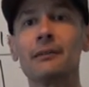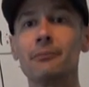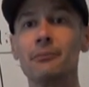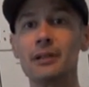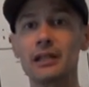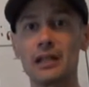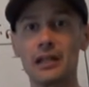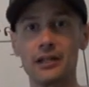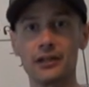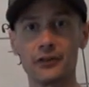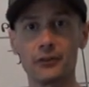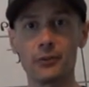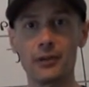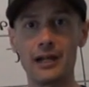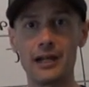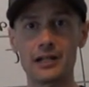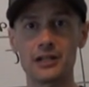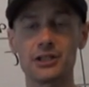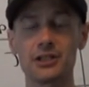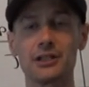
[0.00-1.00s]
because we're
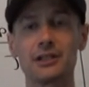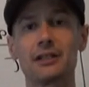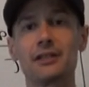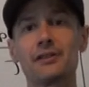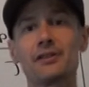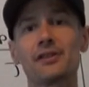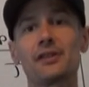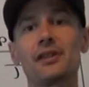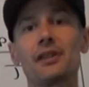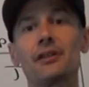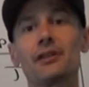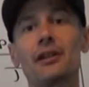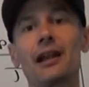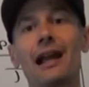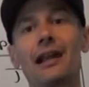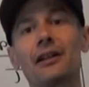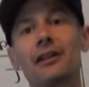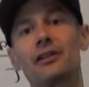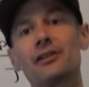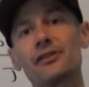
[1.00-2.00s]
actually
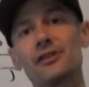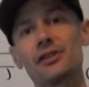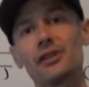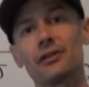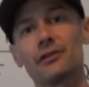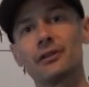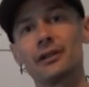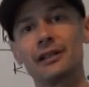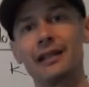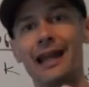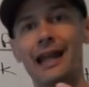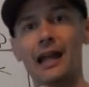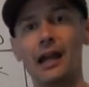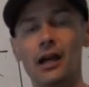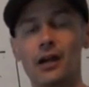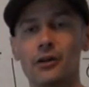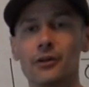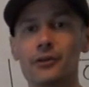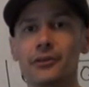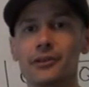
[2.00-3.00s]
considering
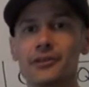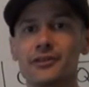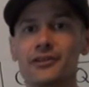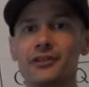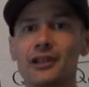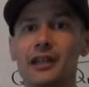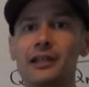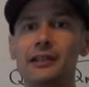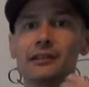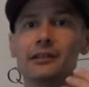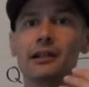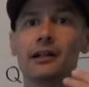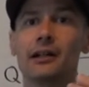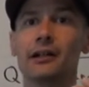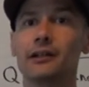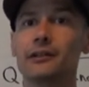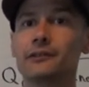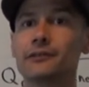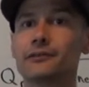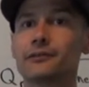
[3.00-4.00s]
how the state
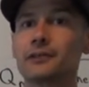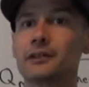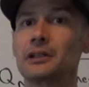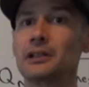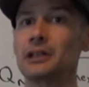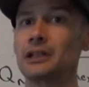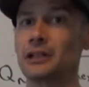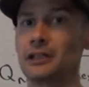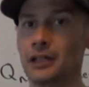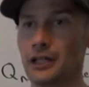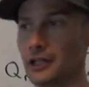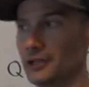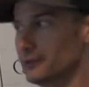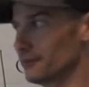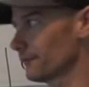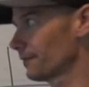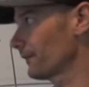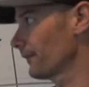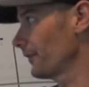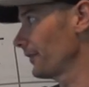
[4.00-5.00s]
of
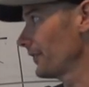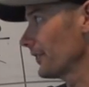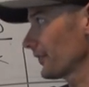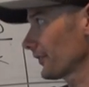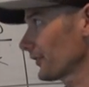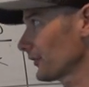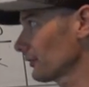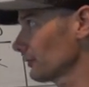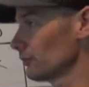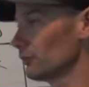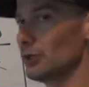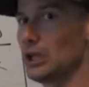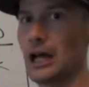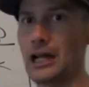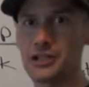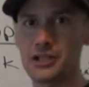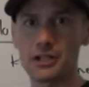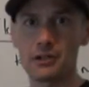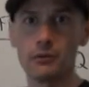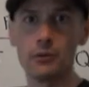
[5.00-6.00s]
this
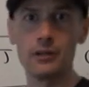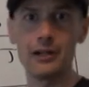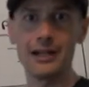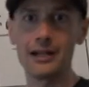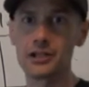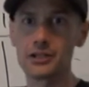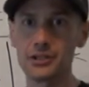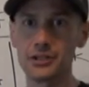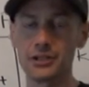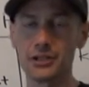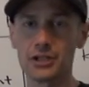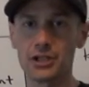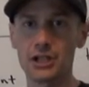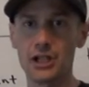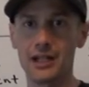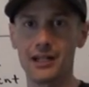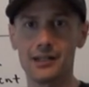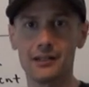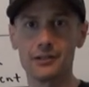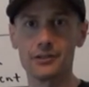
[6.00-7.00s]
logic will actually
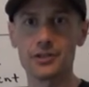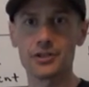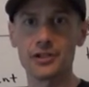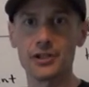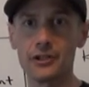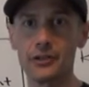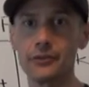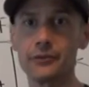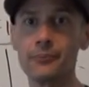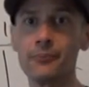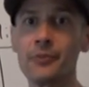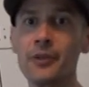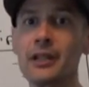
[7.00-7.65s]
change. So